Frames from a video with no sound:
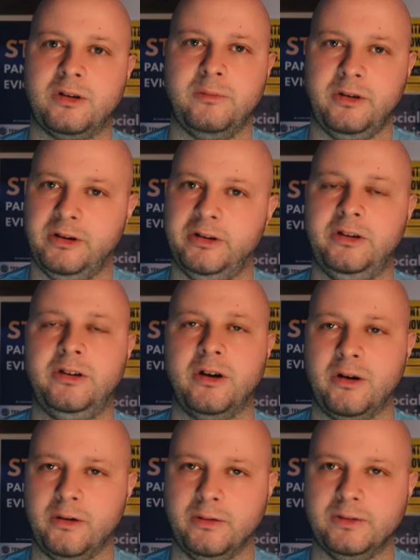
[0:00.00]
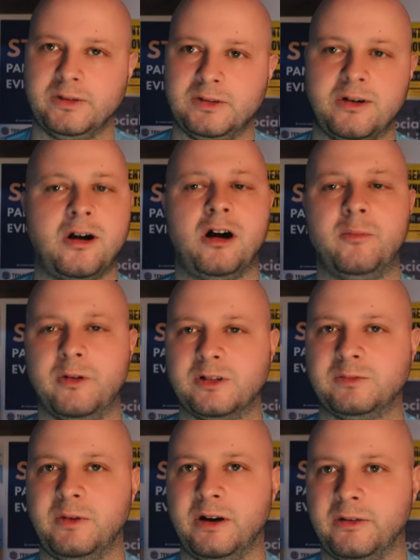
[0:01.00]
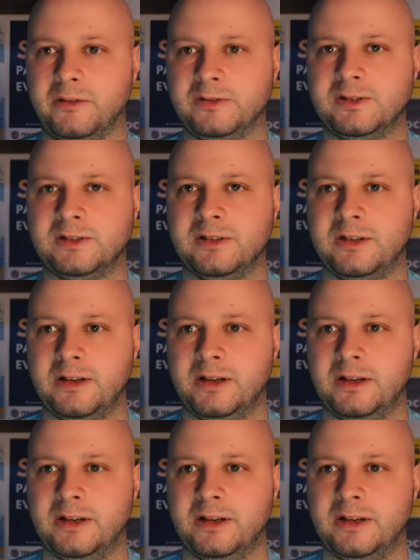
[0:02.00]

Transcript: community owned commerce models